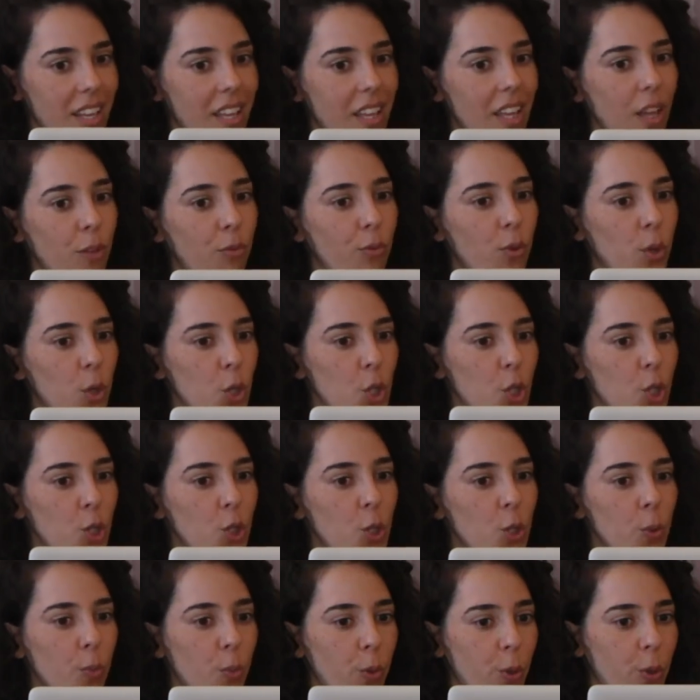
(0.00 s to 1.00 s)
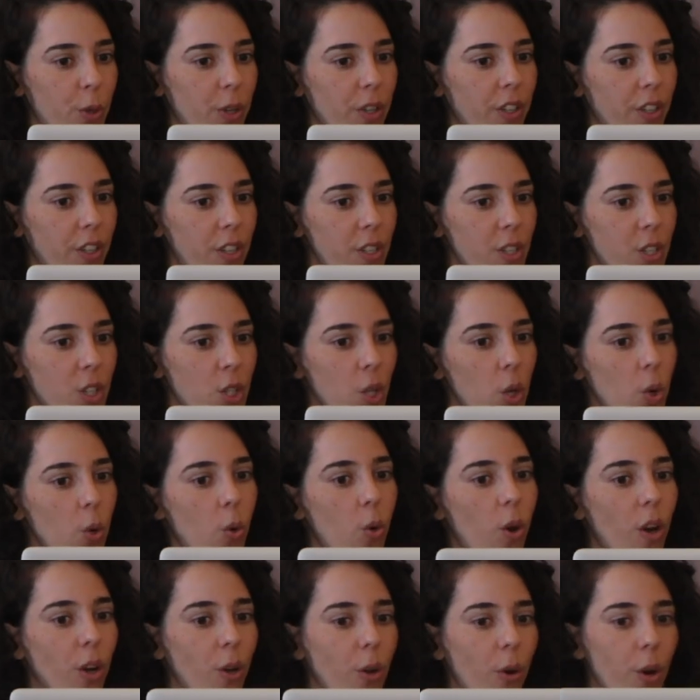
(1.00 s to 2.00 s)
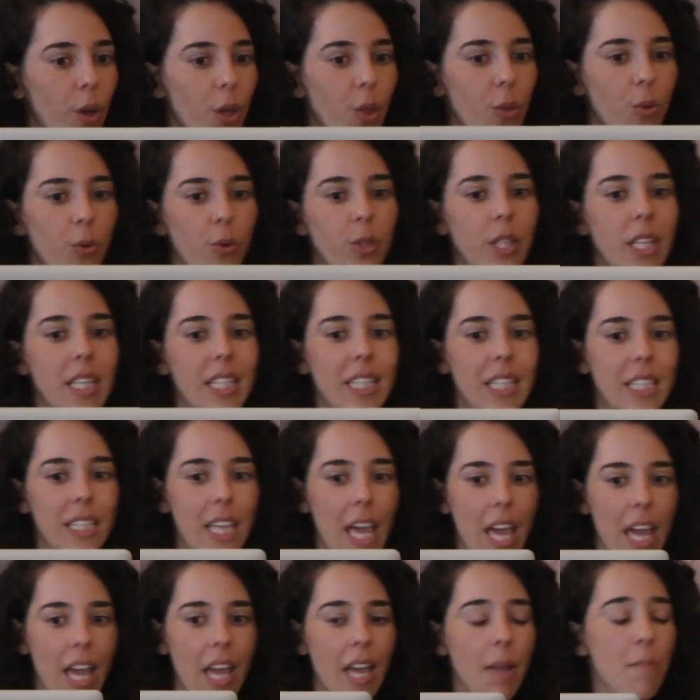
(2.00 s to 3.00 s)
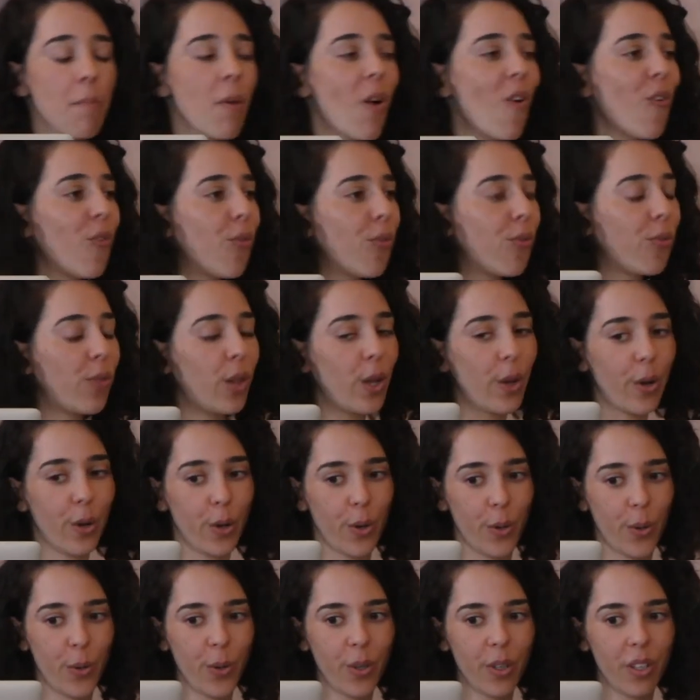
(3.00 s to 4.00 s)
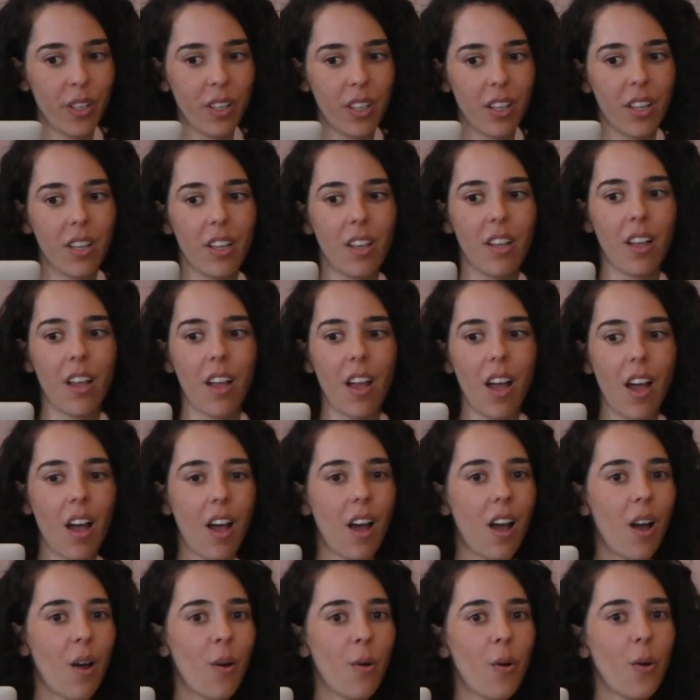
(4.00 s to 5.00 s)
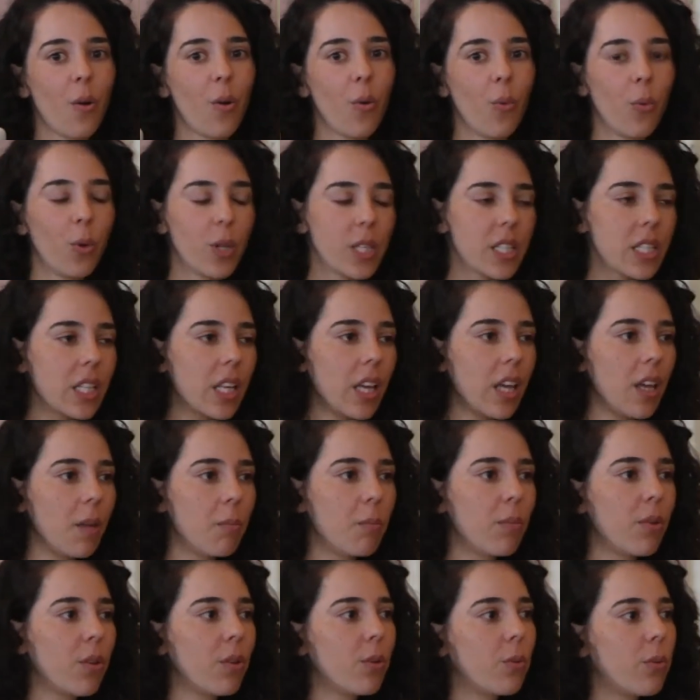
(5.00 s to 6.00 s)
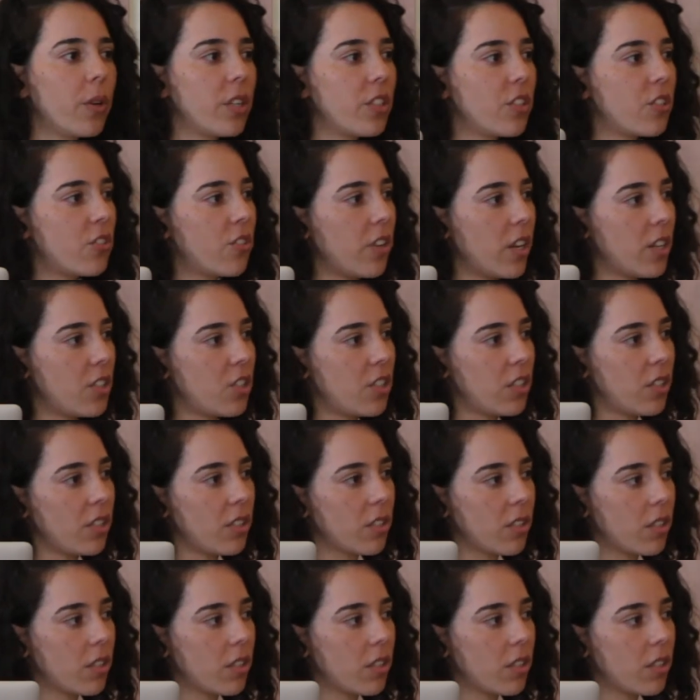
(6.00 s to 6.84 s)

if future supporters who are going through the same flow will skip registration?